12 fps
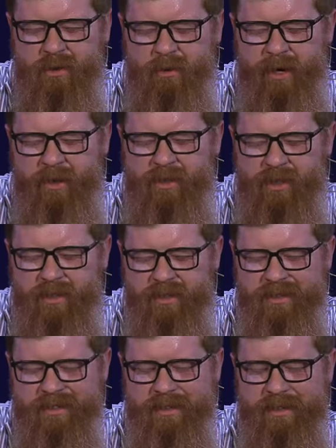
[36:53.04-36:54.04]
around you
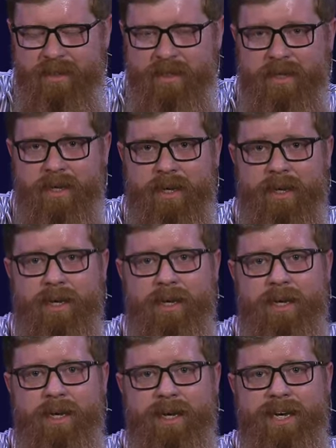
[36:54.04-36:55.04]

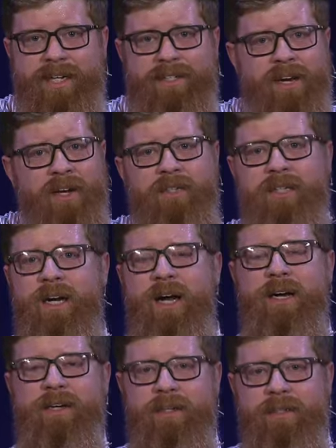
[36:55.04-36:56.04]
and talk to
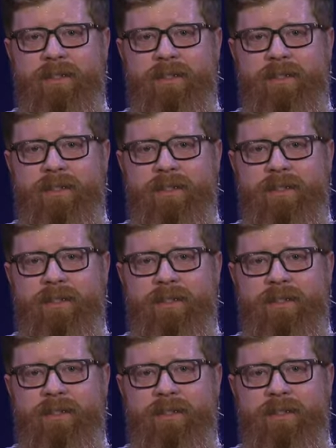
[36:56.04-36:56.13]
God.